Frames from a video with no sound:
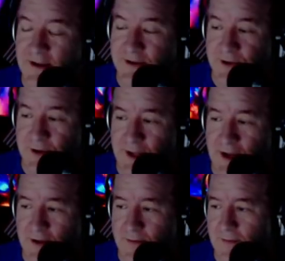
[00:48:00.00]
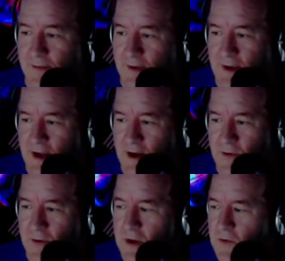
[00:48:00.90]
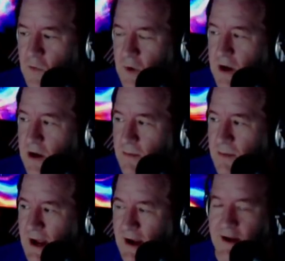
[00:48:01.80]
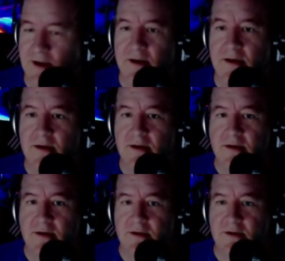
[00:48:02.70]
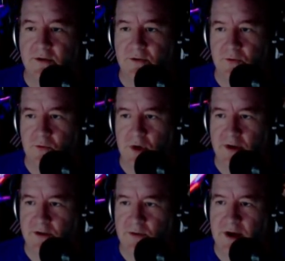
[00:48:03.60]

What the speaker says: enjoyed that. Now we are back to what do I